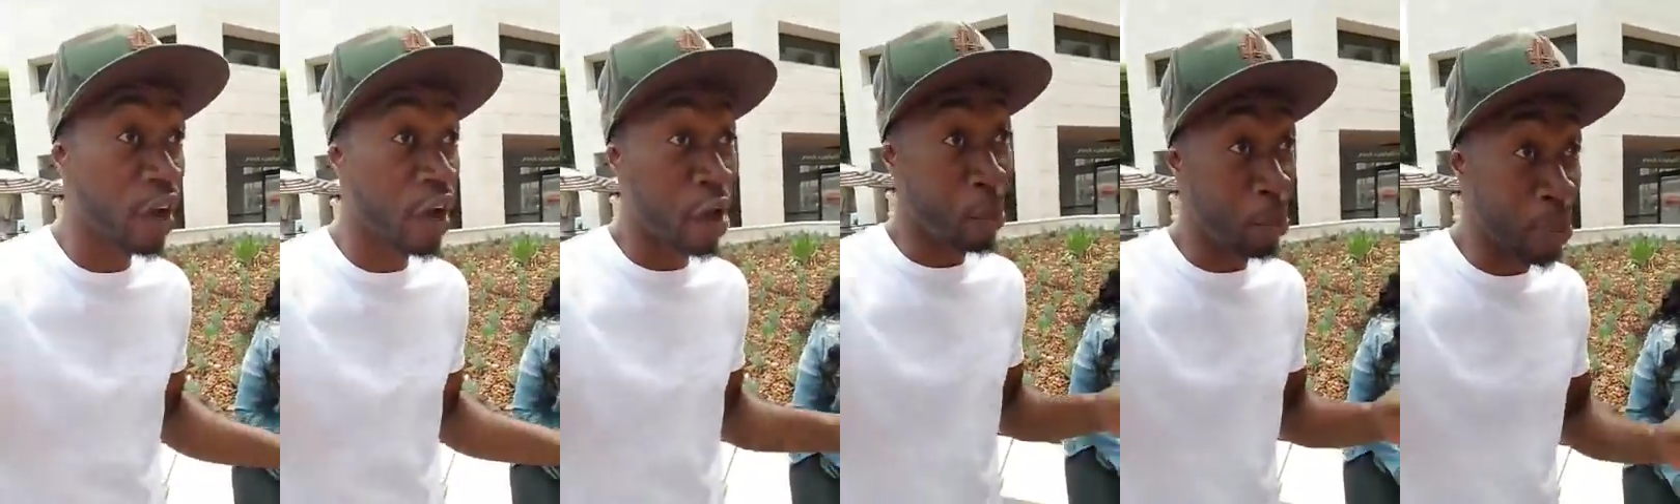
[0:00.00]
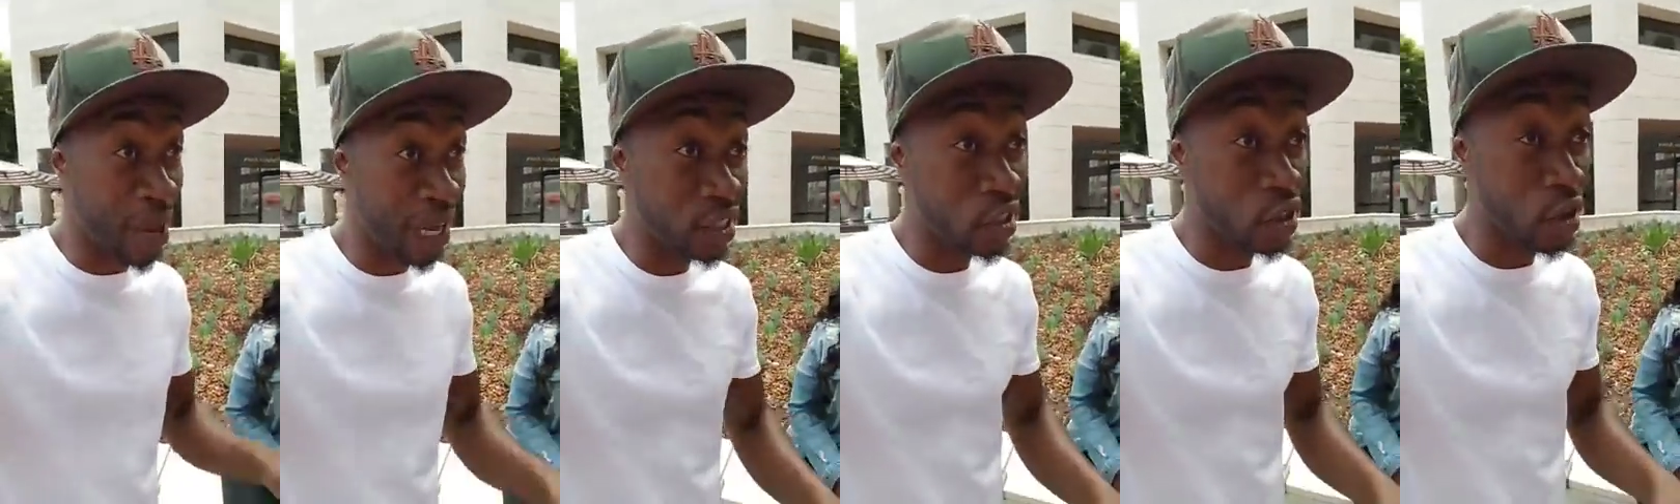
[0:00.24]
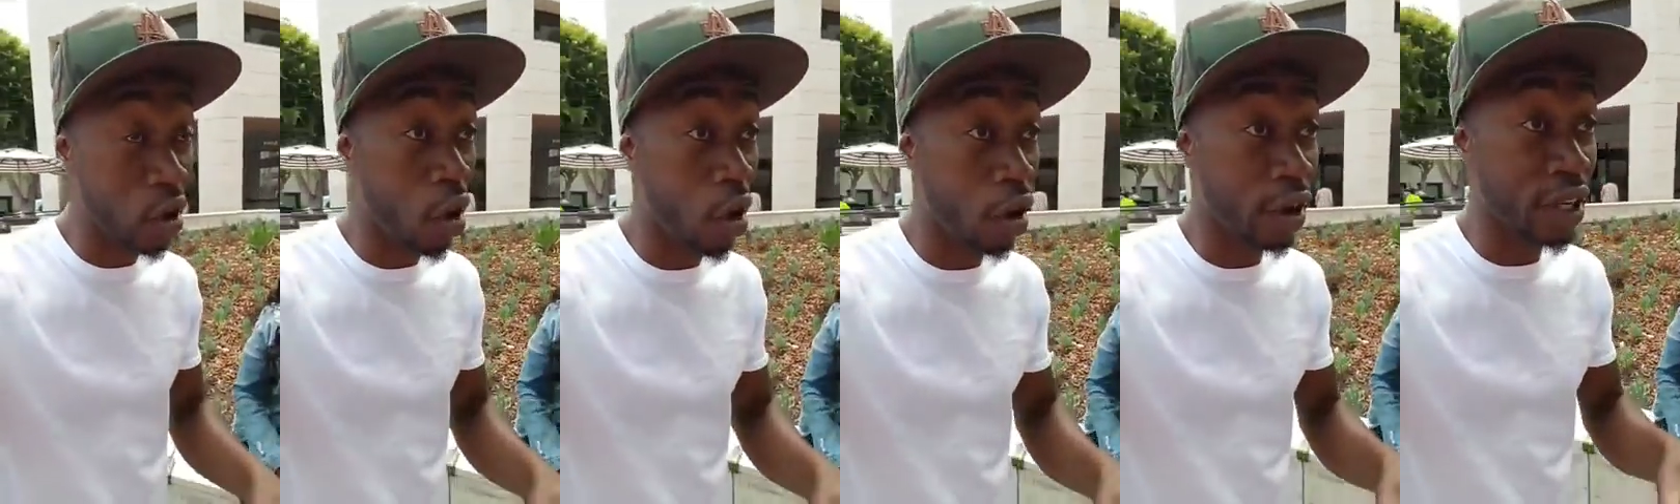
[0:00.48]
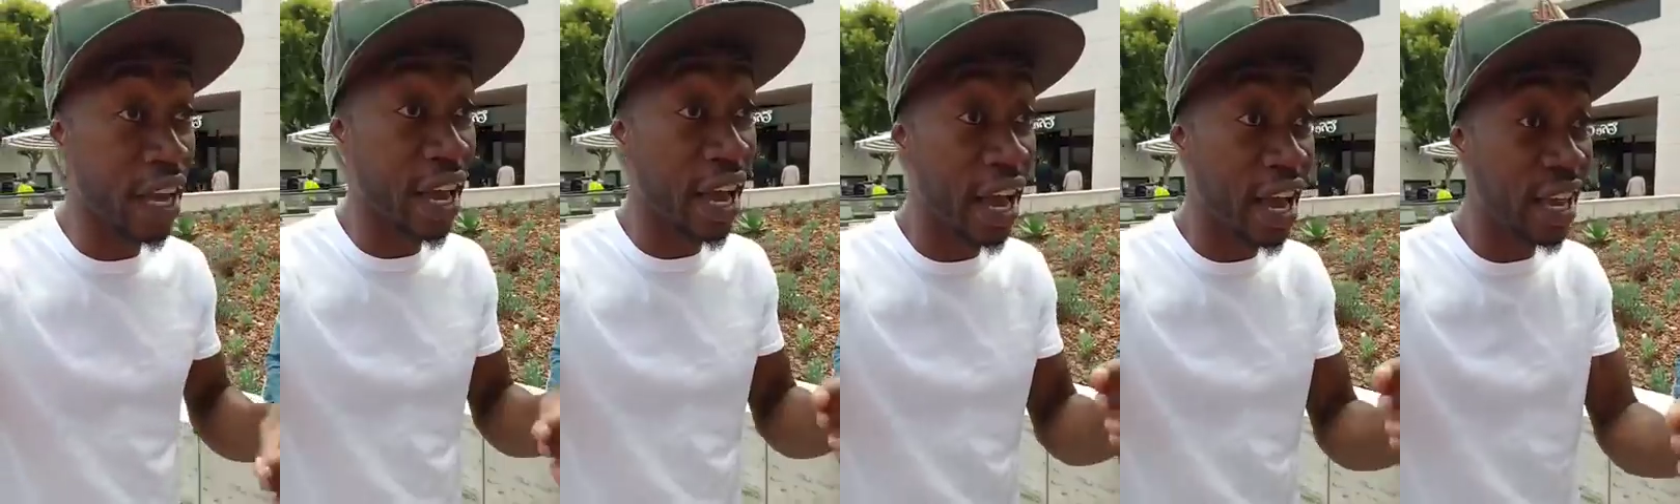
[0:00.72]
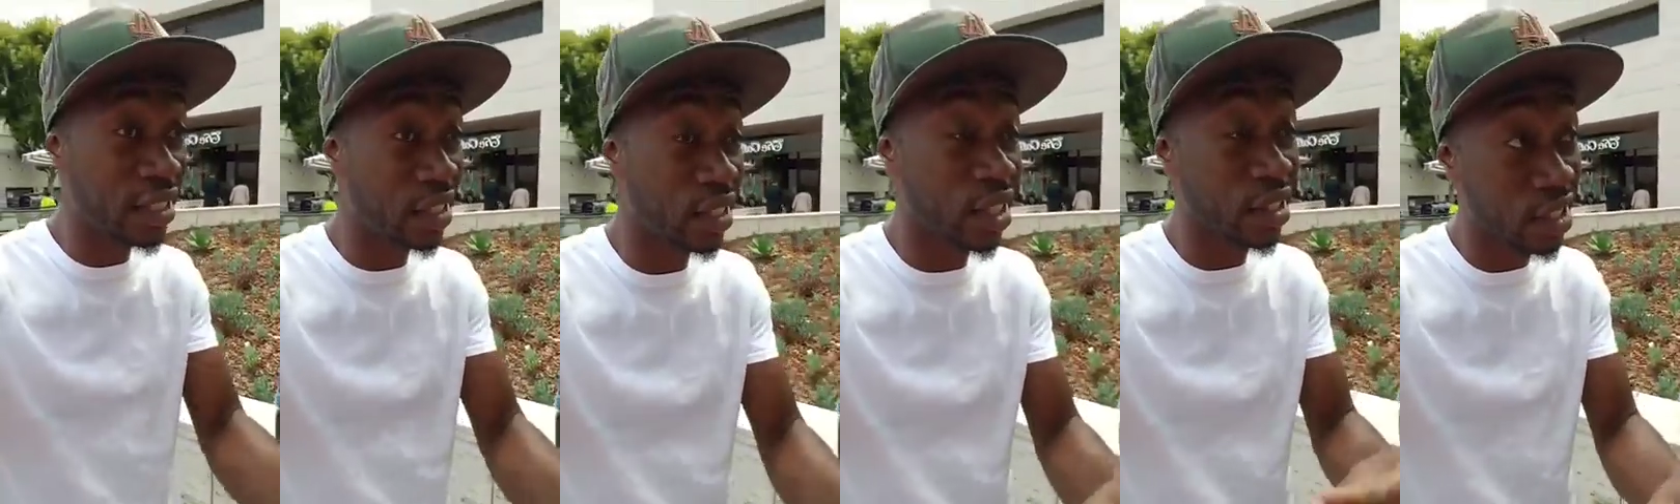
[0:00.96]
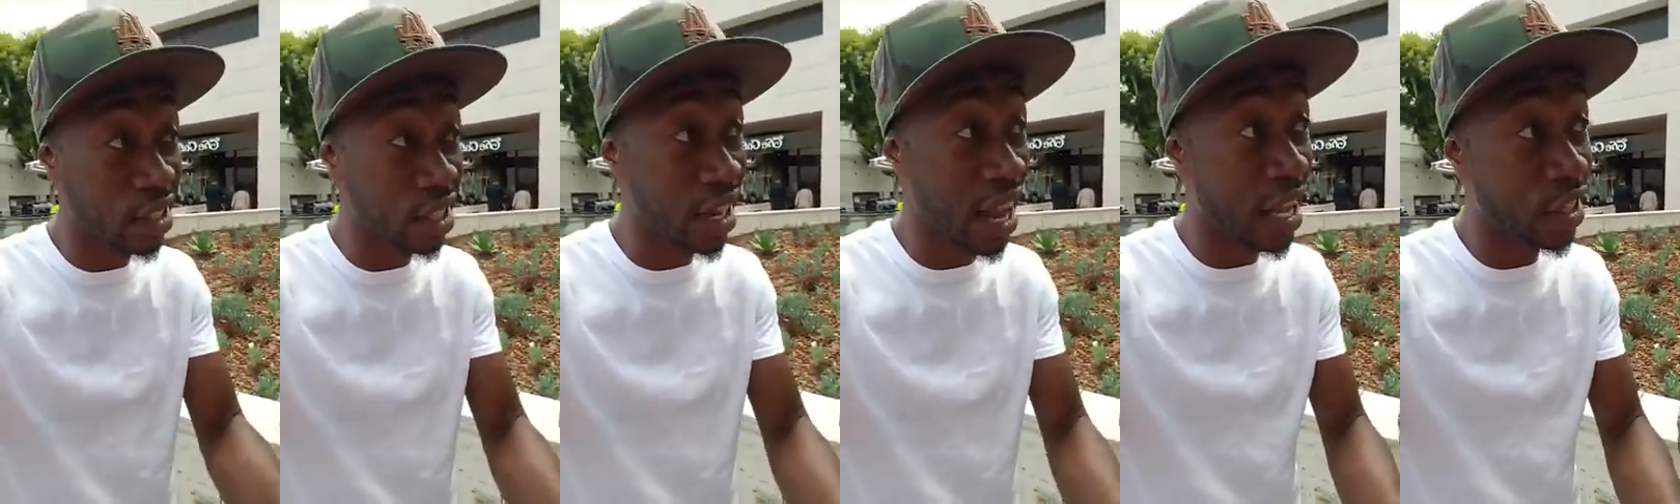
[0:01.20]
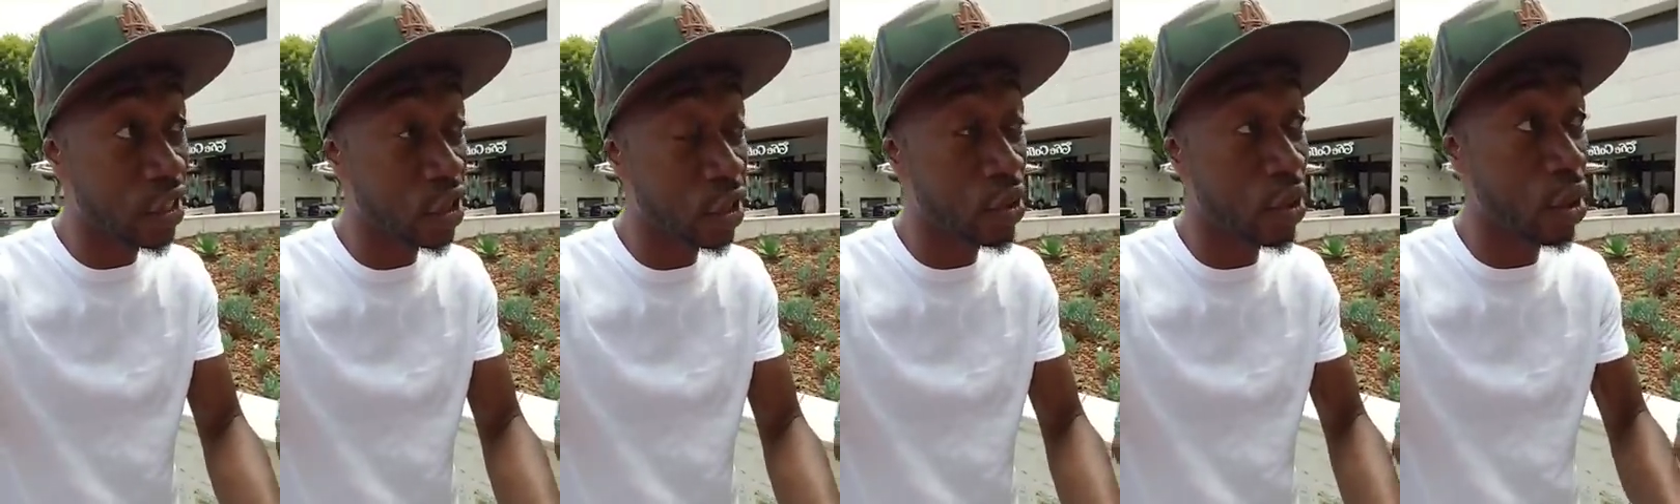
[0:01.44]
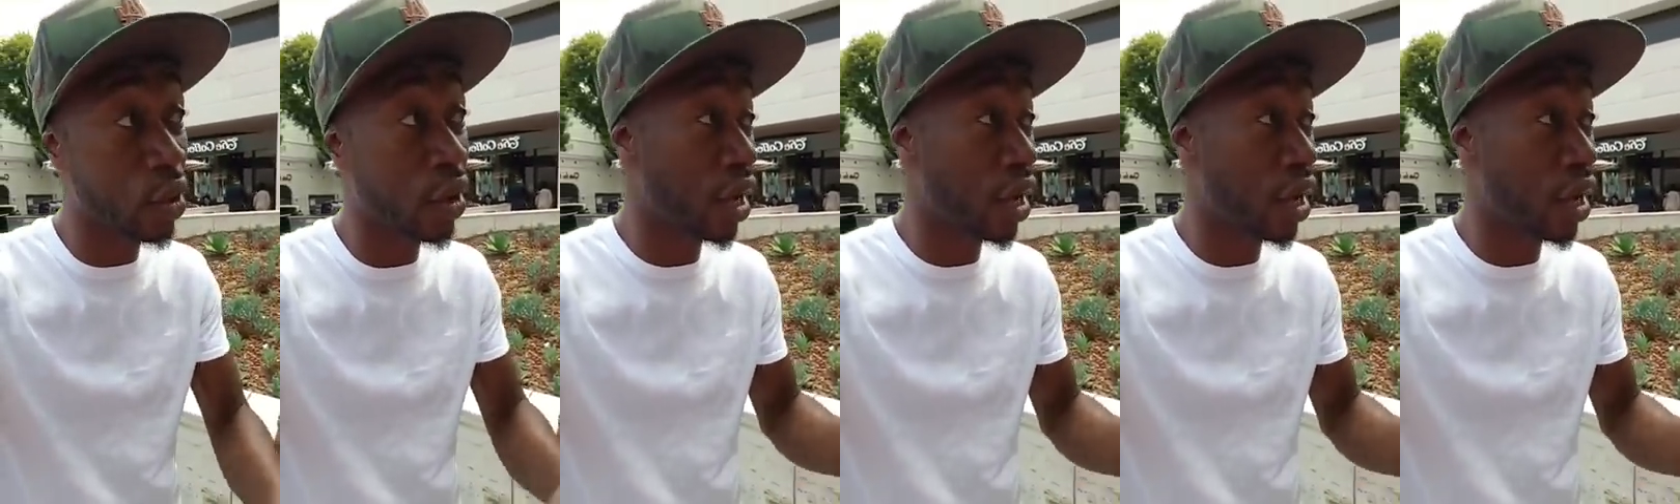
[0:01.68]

based on their eschatological and